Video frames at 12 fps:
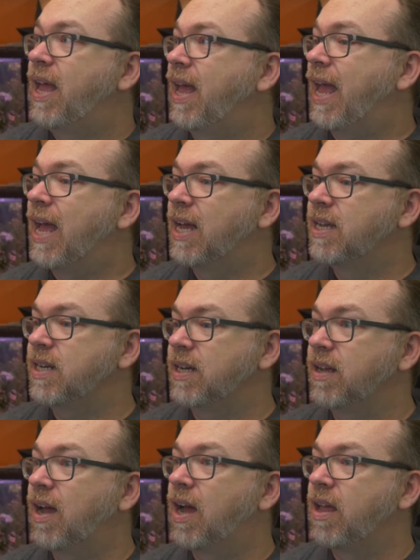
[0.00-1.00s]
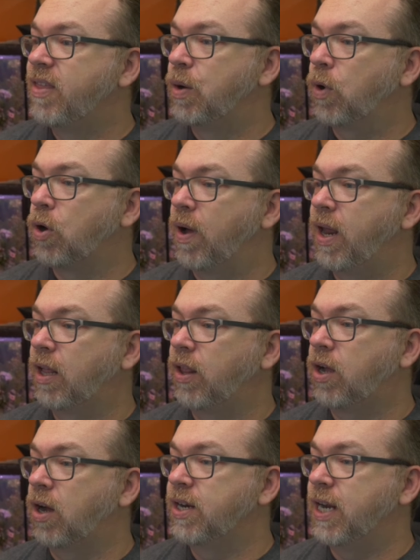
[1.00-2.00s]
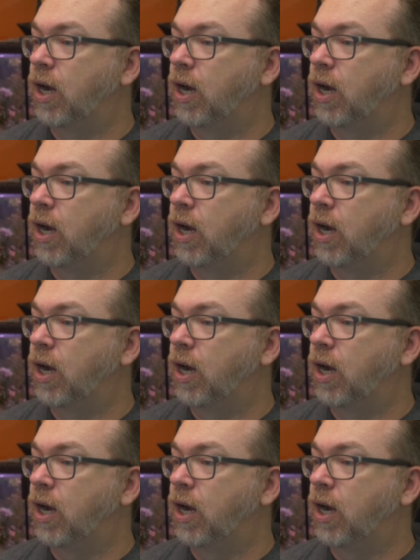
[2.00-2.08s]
And uh, then we'll go ahead and click on